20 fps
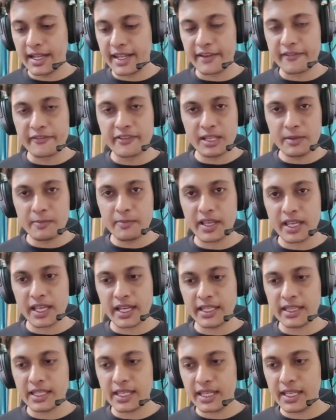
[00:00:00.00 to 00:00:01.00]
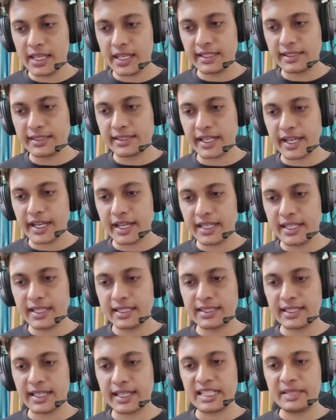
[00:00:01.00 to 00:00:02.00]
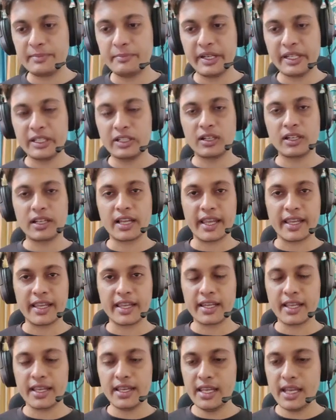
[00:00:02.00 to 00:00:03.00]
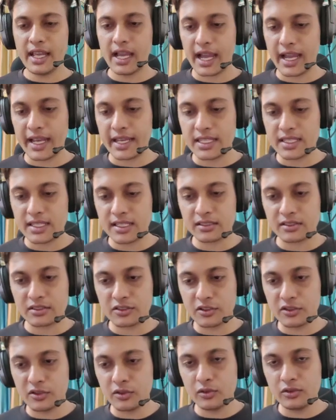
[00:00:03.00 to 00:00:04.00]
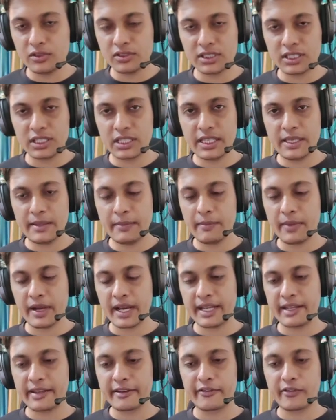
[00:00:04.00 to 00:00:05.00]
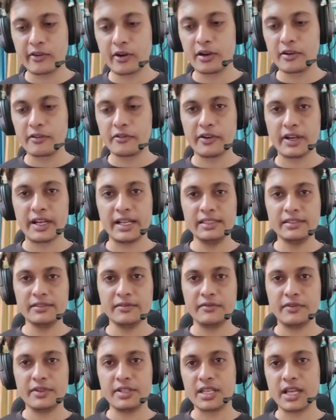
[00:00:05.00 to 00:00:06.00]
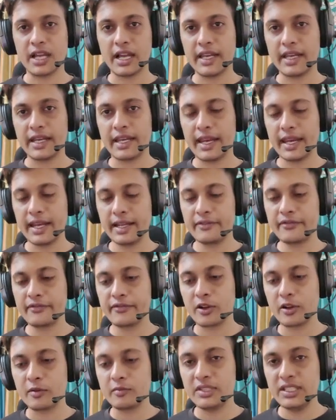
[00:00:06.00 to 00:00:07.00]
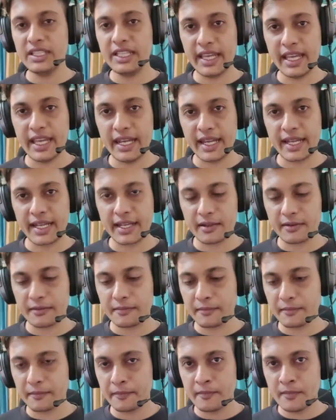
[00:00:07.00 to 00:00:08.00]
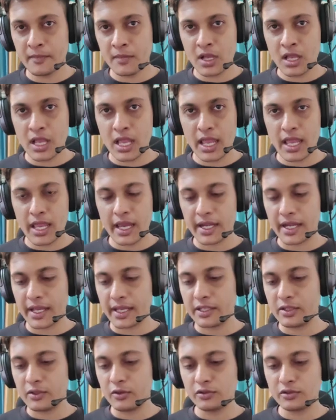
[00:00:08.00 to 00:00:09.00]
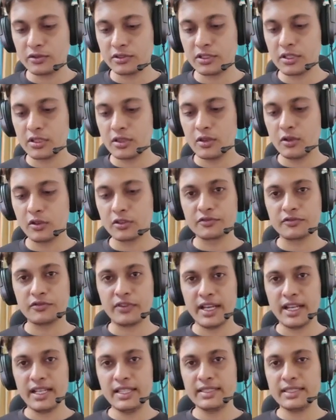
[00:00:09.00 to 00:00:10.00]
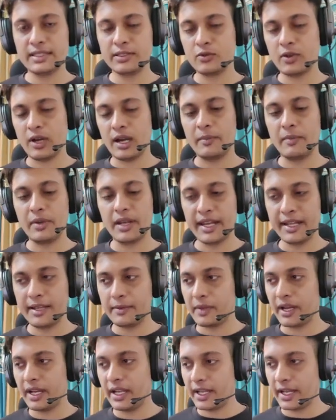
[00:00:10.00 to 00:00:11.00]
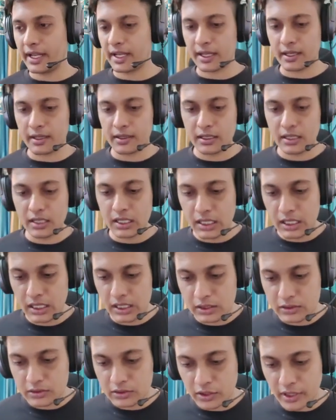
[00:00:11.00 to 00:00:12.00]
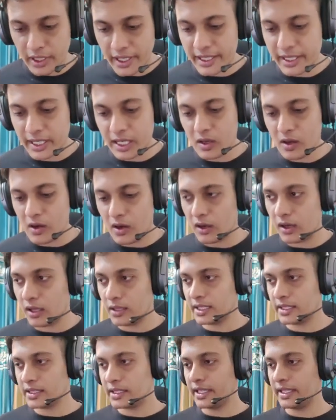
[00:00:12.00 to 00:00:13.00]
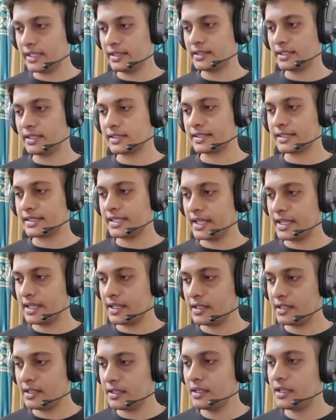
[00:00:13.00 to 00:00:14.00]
develop anything inside this alembic.ini. I just used the by default files which I get from the init, and I used those files to update my data. So right now all the things are set,